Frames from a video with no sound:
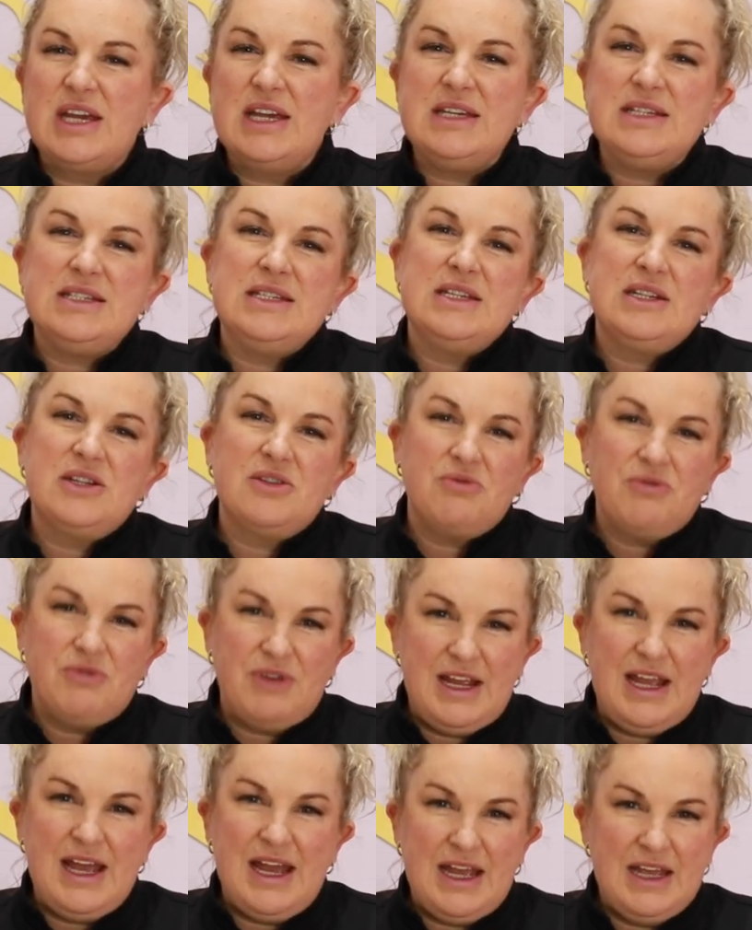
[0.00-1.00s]
easier to
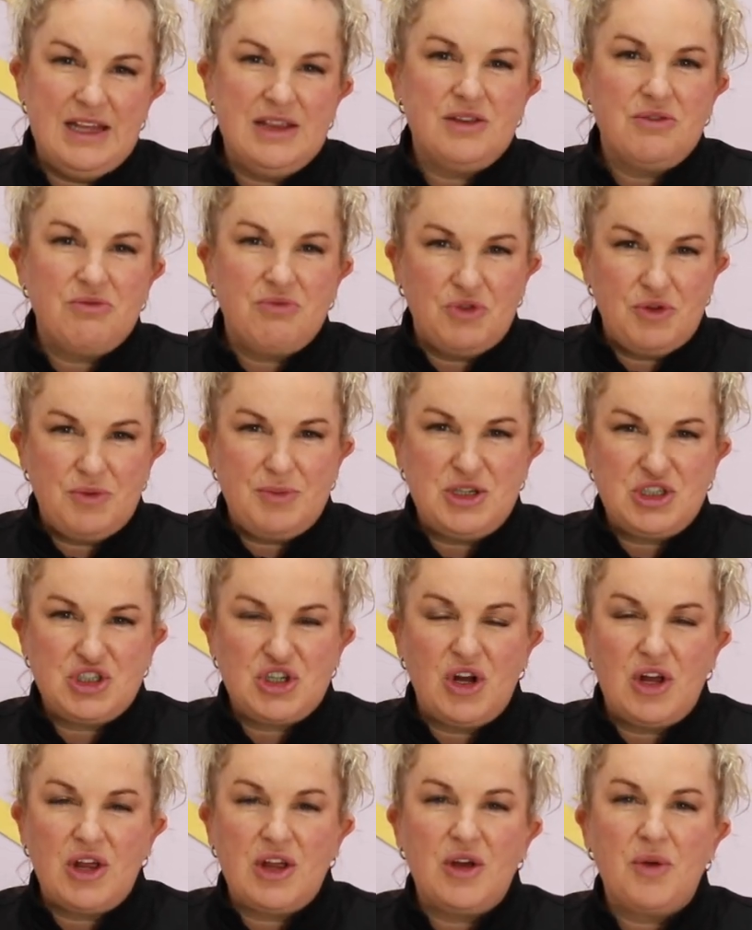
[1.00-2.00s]
reheat the ruby
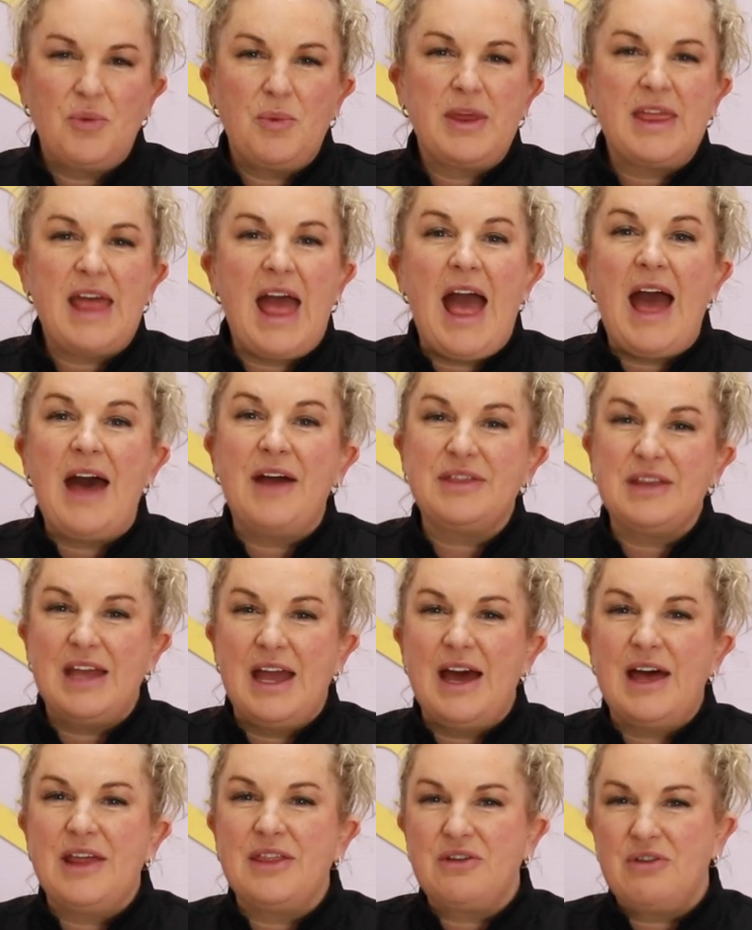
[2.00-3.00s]
chocolate without
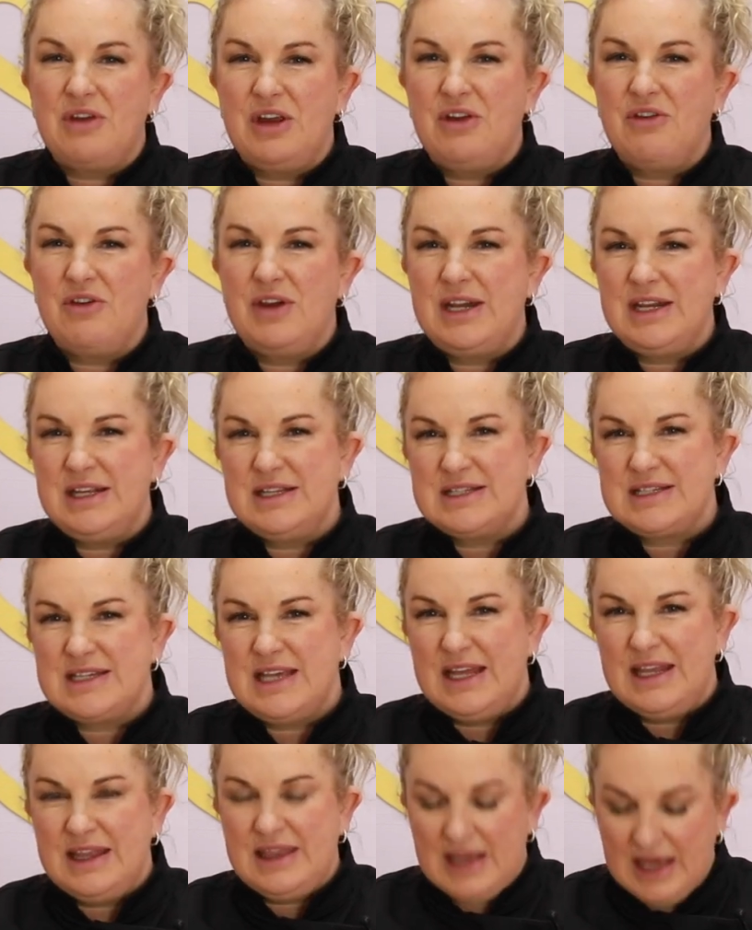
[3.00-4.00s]
the other ingredients
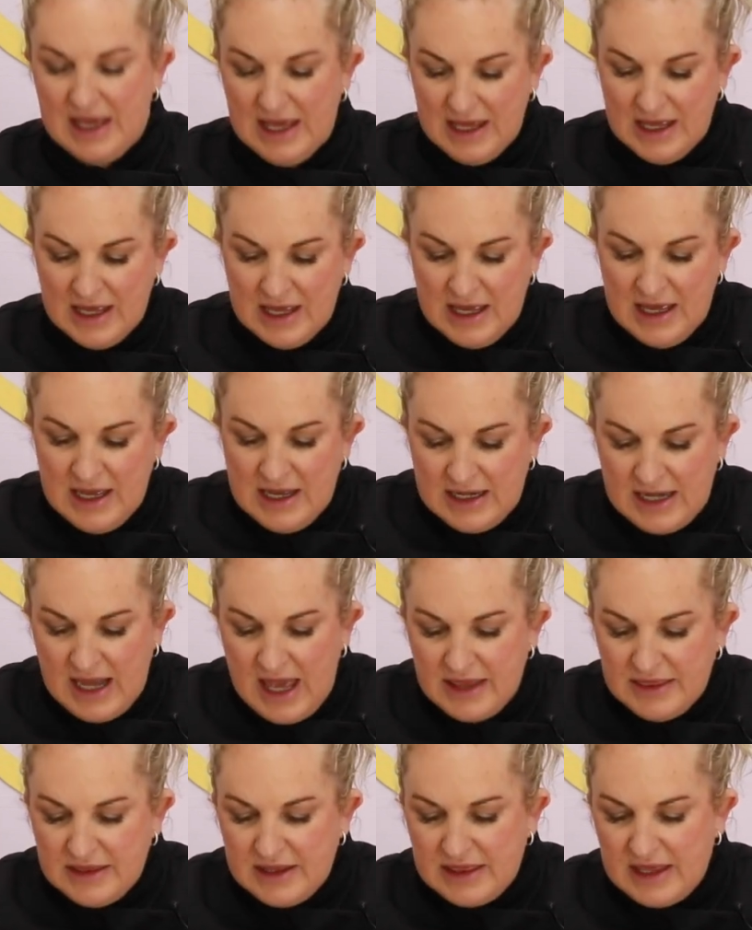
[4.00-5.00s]
in there.
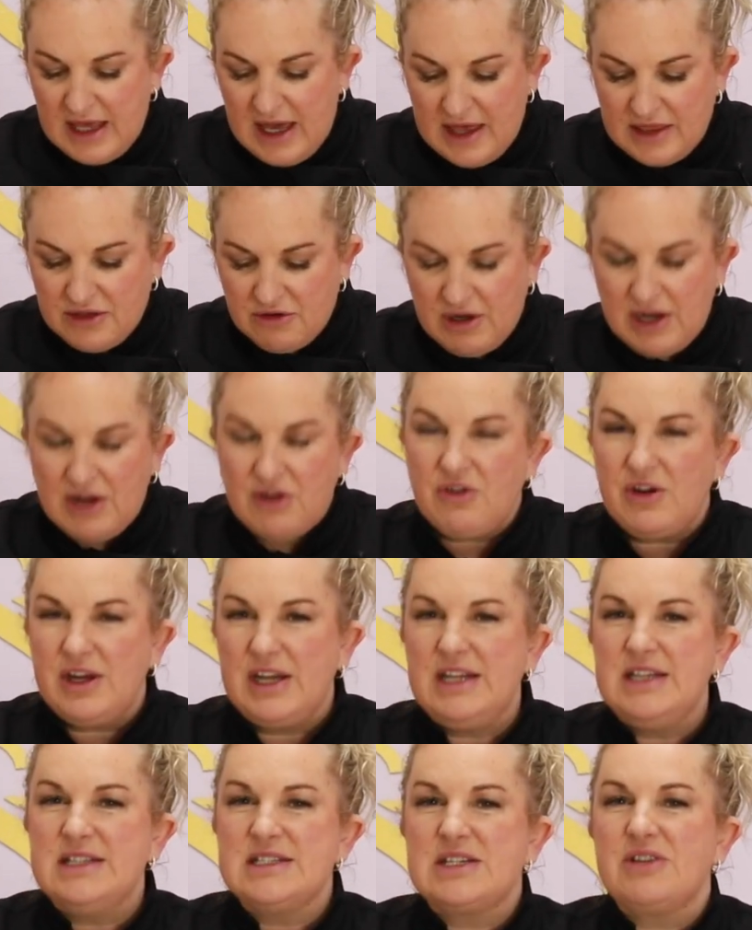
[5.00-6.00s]
Now that the other
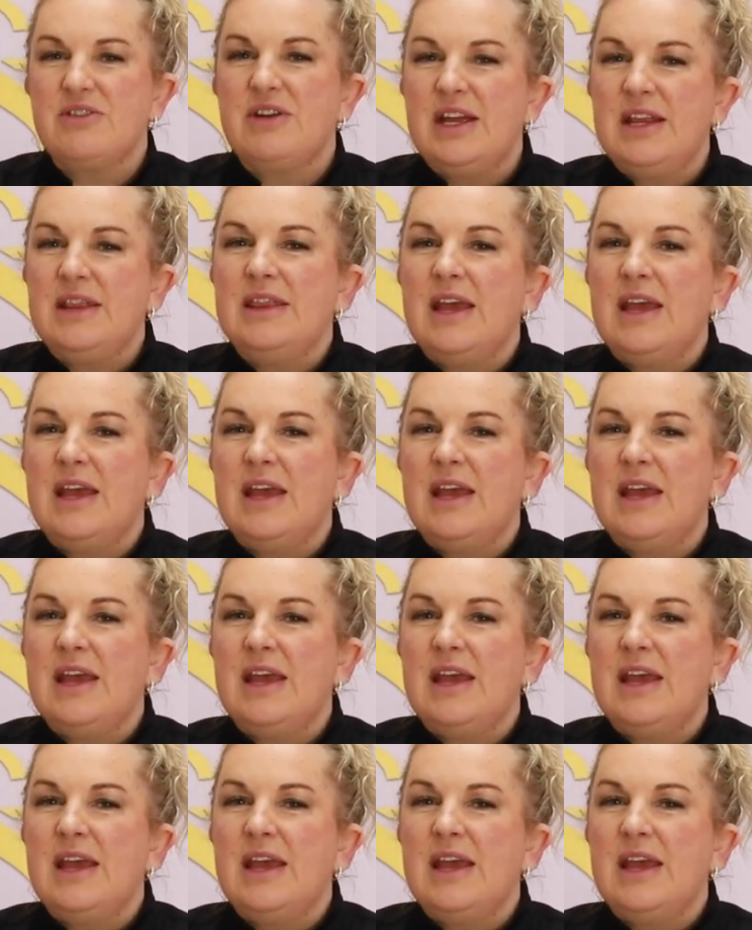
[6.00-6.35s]
ingredients are in